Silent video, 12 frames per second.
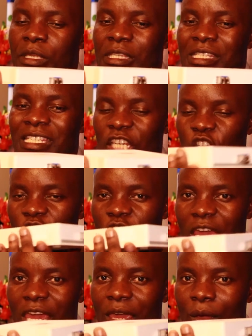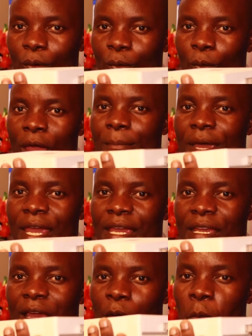station A, where
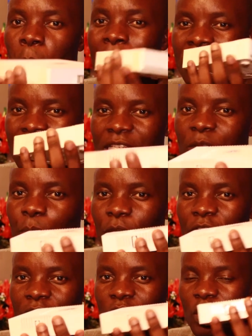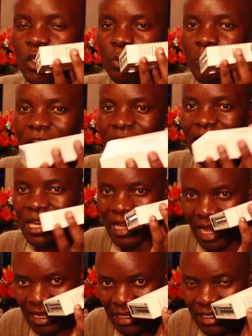my starting point is going to be
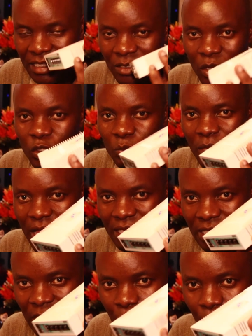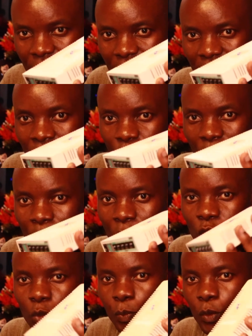it's going to be access point. So I'm
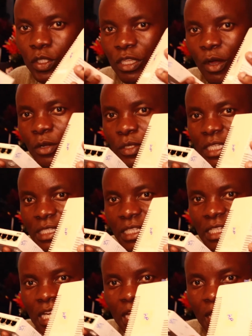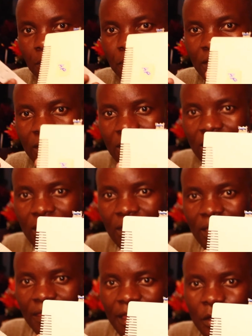going to put the one which is written AP.
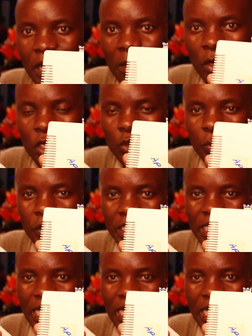That one I'm going to put it